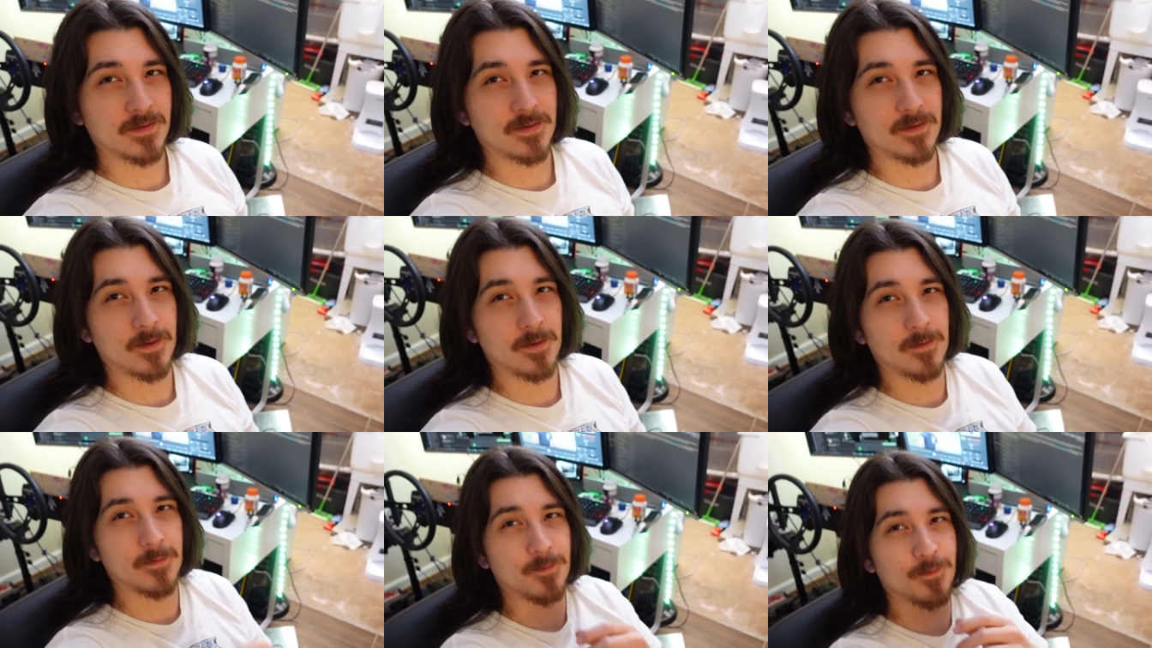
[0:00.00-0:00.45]

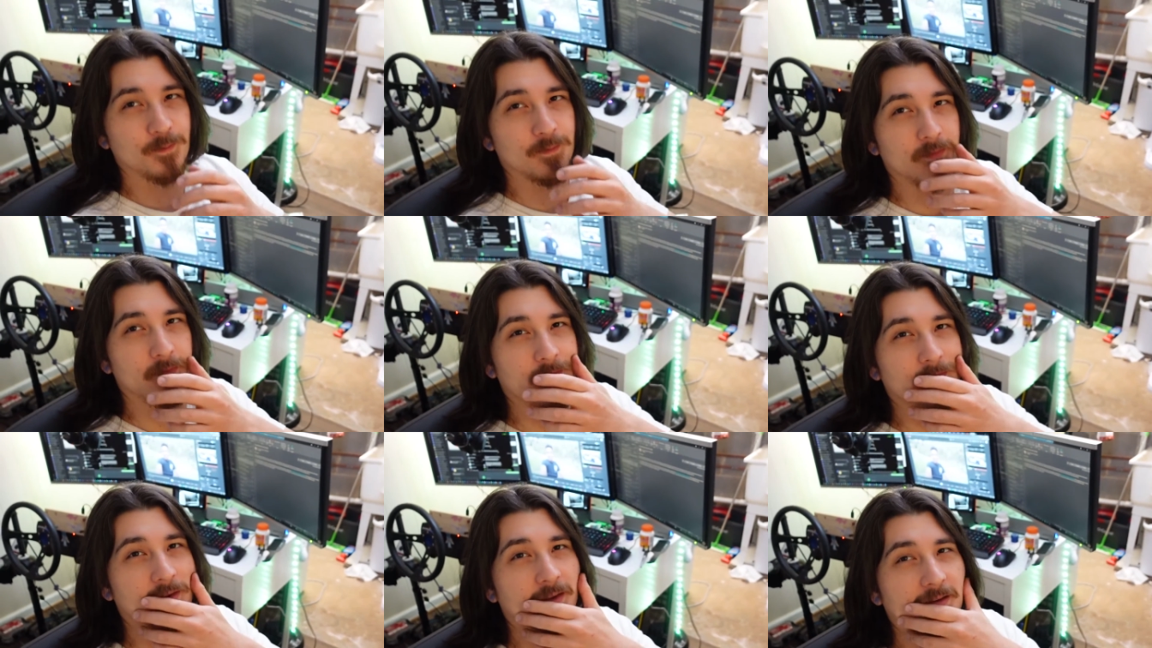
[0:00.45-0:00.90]
So,
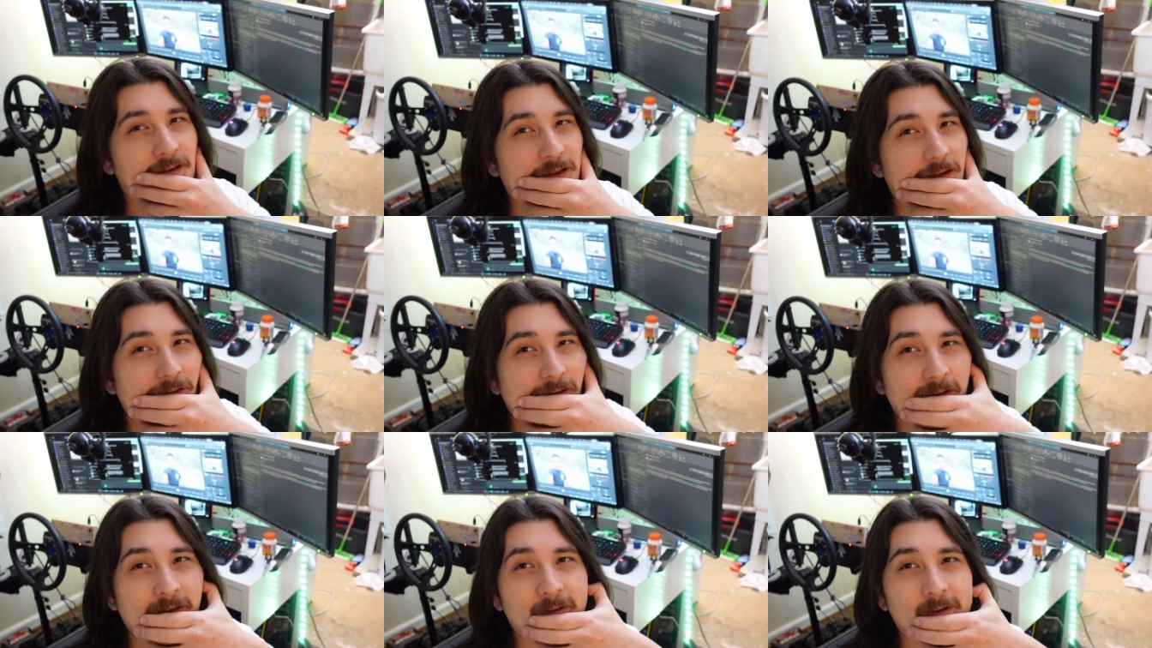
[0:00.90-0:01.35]

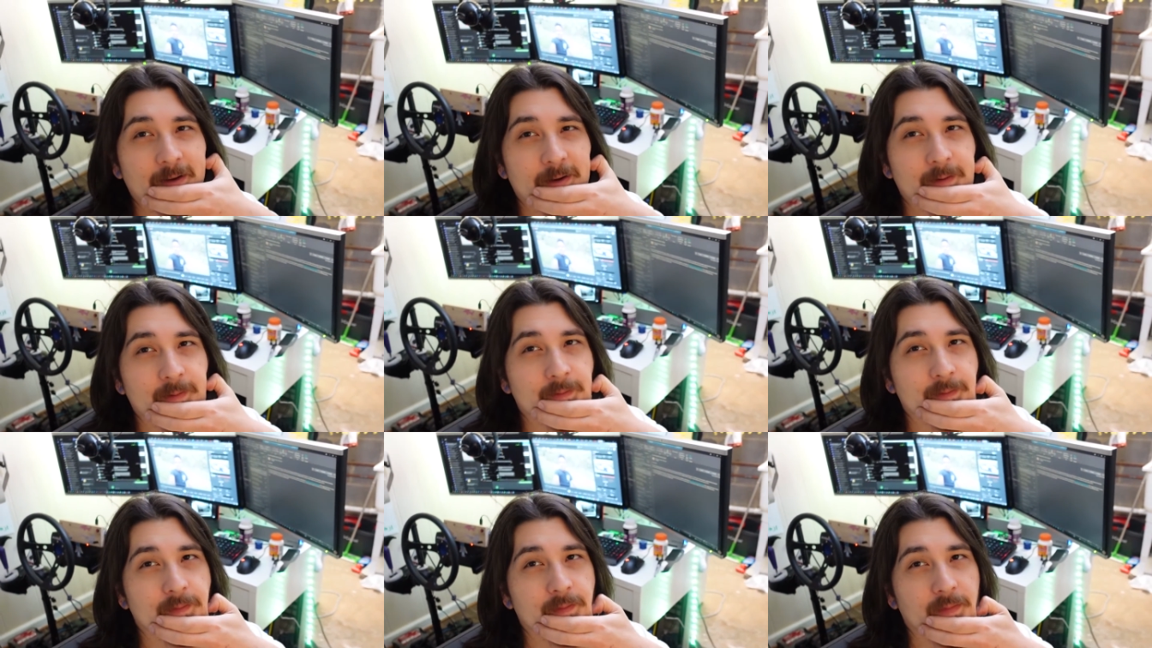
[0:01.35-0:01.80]

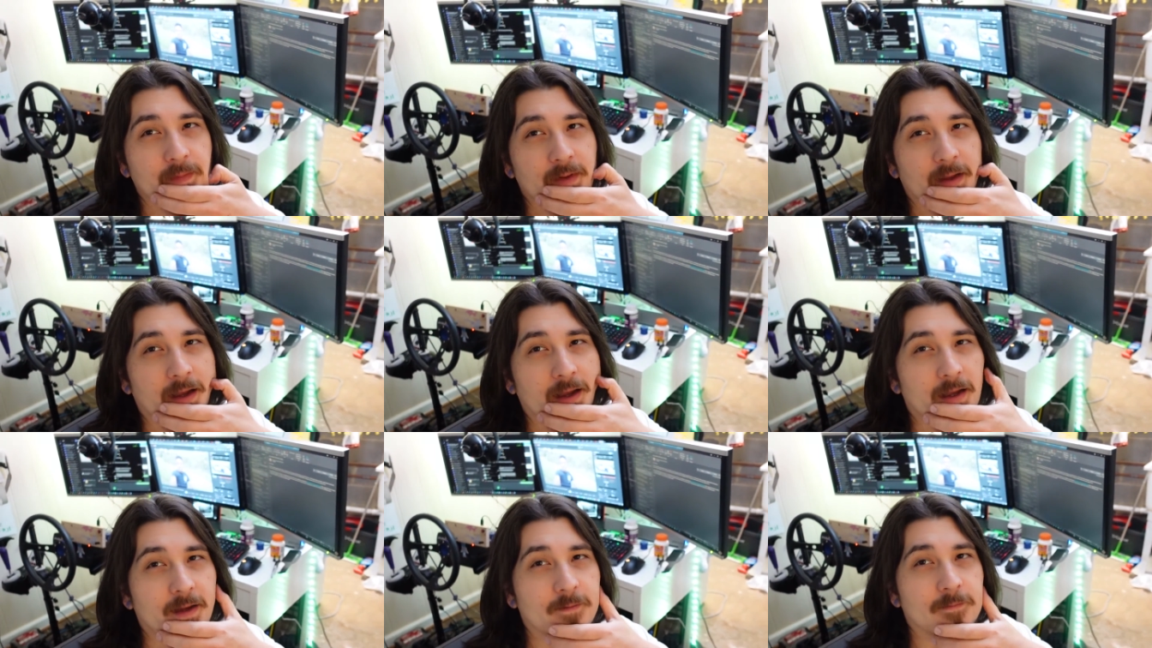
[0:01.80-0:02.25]
um,
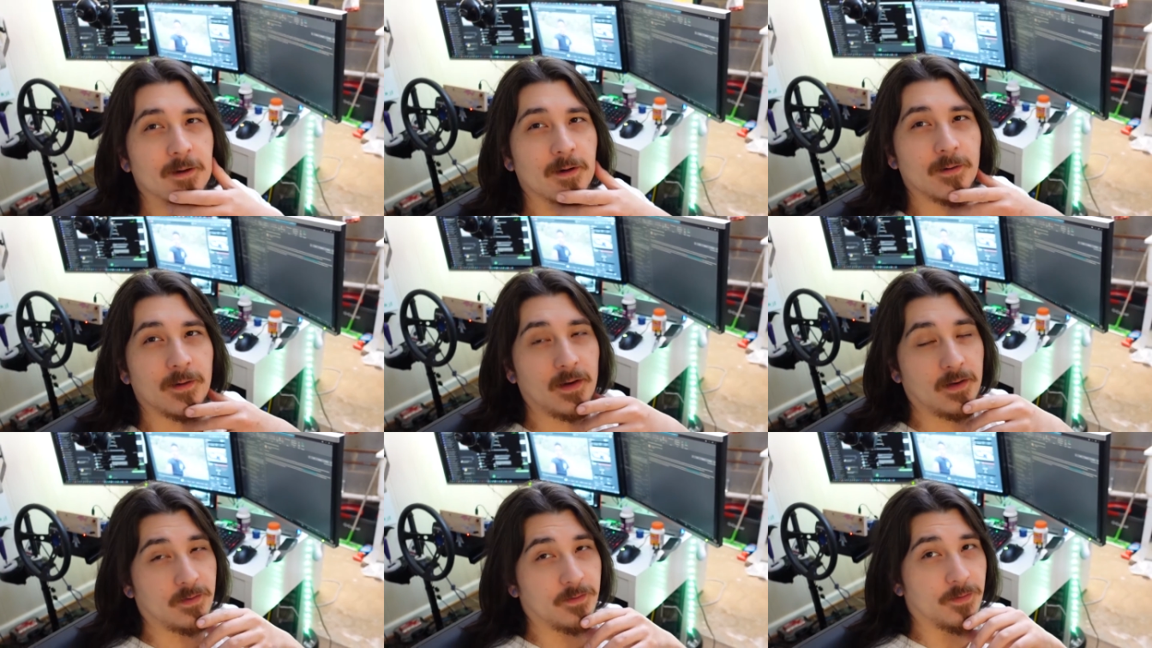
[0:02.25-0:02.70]
I had a
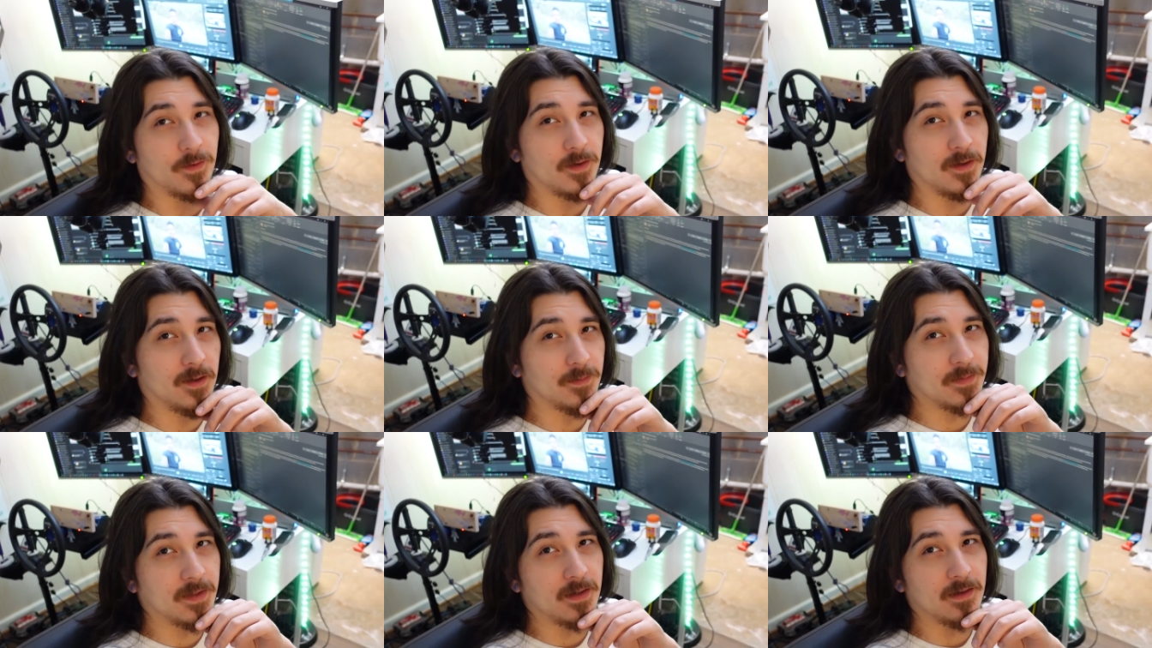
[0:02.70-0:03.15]
request for
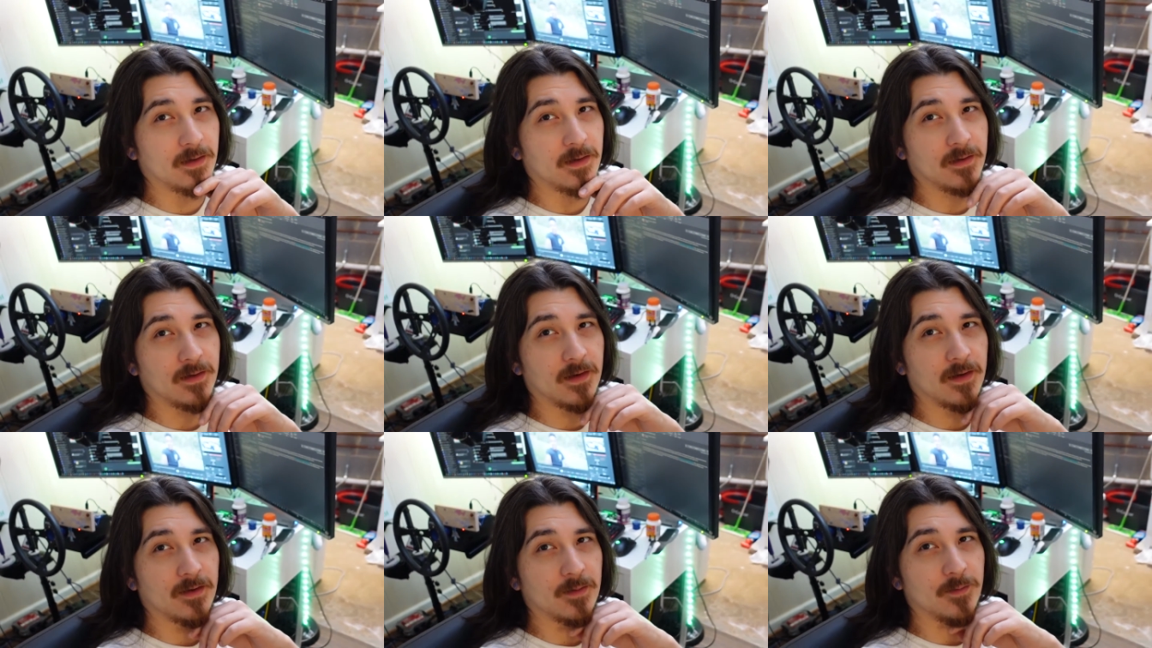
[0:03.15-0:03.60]
an update
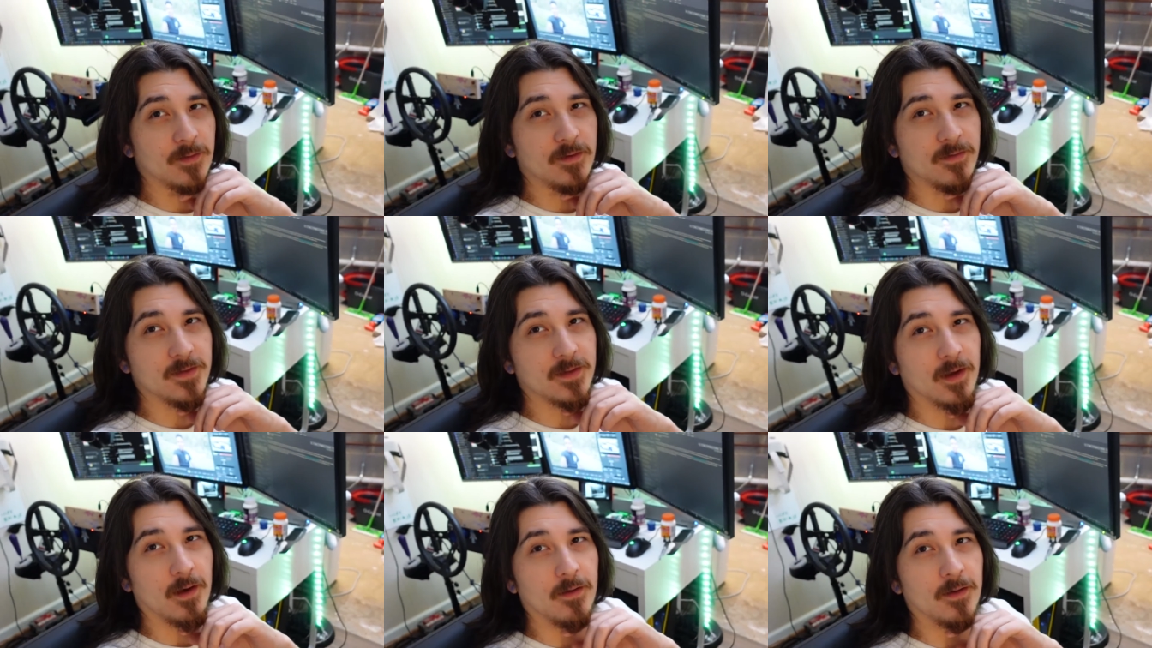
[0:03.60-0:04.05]
on how the
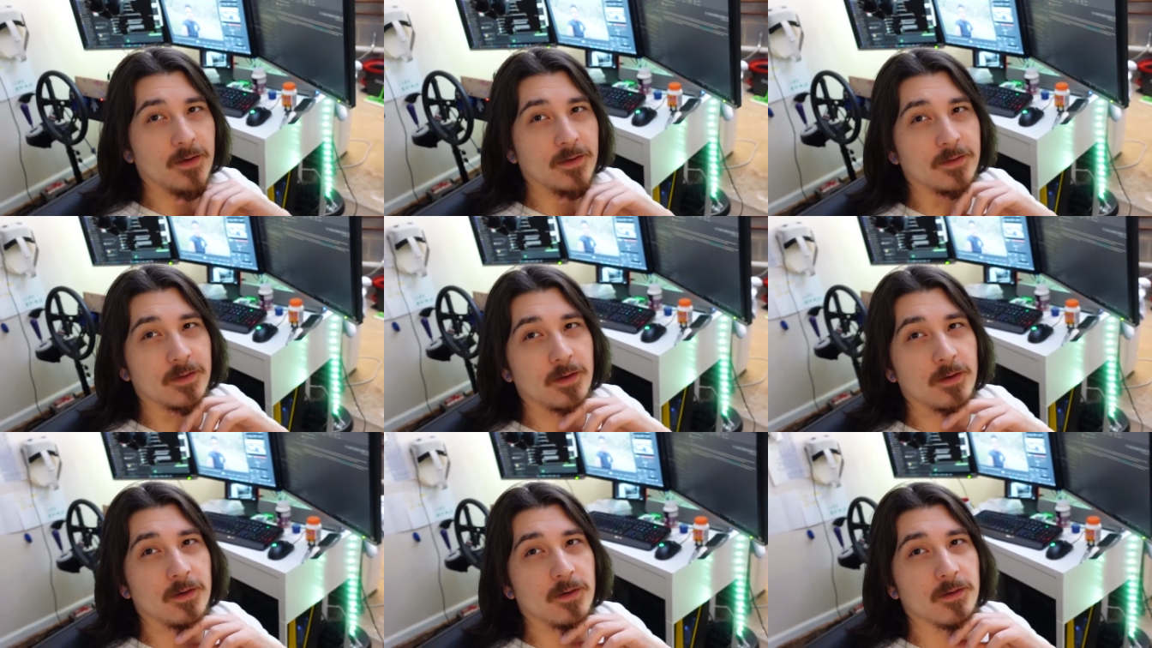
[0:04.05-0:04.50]
move is going.
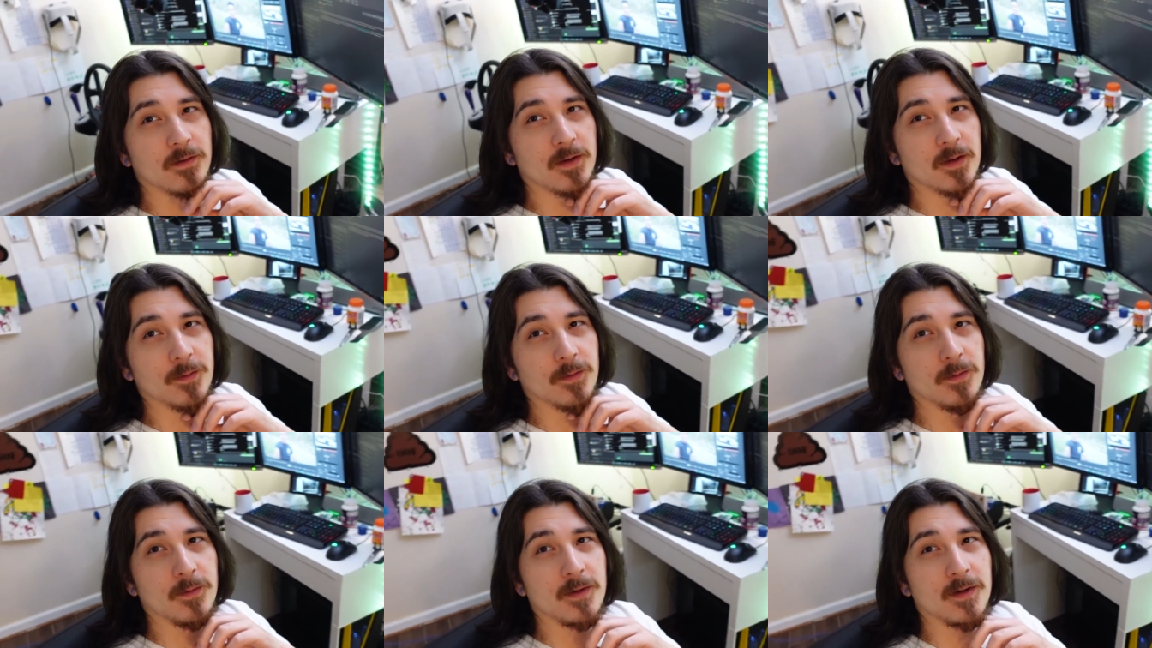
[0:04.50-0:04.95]
So,
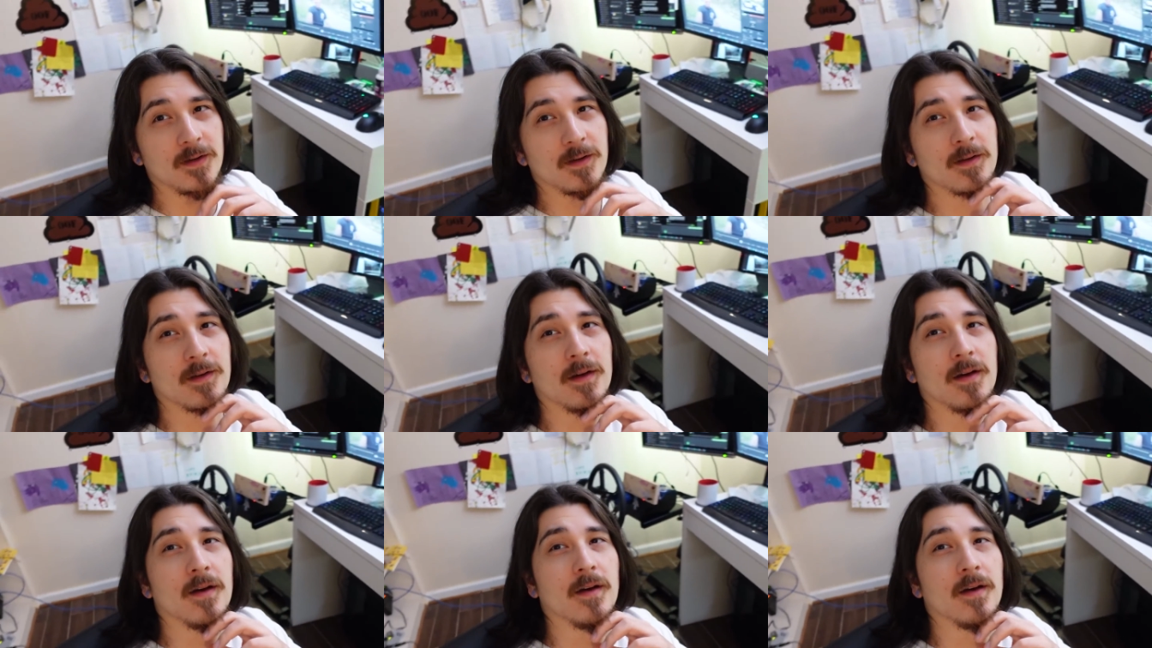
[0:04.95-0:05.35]
number one,